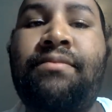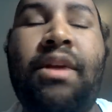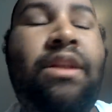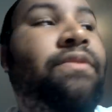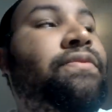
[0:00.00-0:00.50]

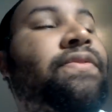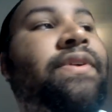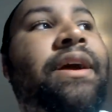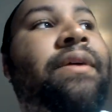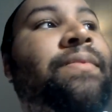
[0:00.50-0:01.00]
I never
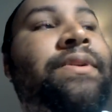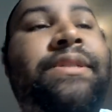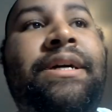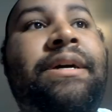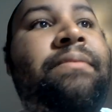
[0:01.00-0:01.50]
forgot one
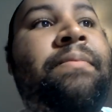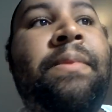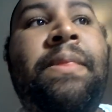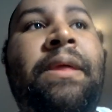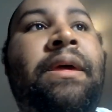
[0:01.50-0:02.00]
time
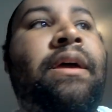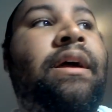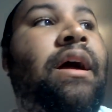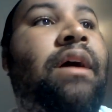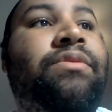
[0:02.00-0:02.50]

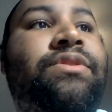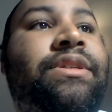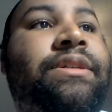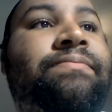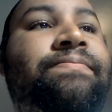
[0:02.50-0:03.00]
I was, this